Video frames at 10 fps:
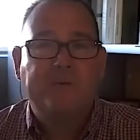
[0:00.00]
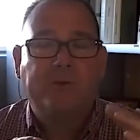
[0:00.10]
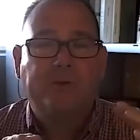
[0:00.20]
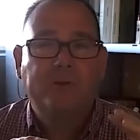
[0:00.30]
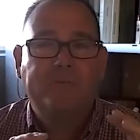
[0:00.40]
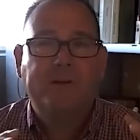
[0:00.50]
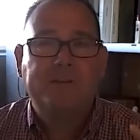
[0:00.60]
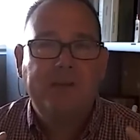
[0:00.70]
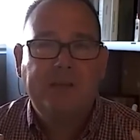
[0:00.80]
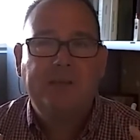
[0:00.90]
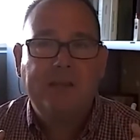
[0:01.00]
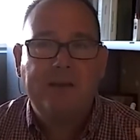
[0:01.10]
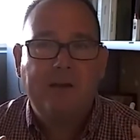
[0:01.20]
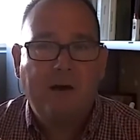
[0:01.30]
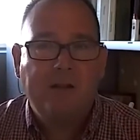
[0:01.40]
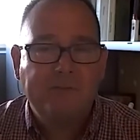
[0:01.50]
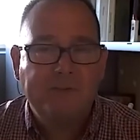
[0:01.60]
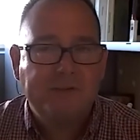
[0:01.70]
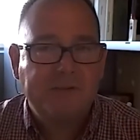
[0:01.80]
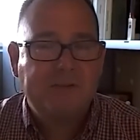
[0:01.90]
If we could have articulated all
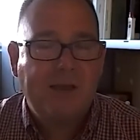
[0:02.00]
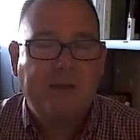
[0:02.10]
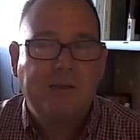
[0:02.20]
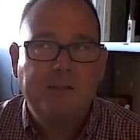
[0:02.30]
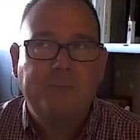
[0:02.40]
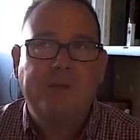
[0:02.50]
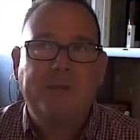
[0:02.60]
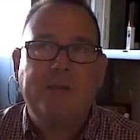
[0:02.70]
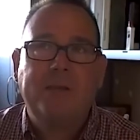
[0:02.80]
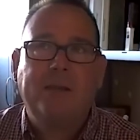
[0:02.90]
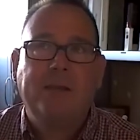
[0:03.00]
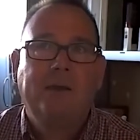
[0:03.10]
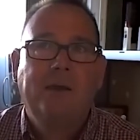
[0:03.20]
of this cycle in the beginning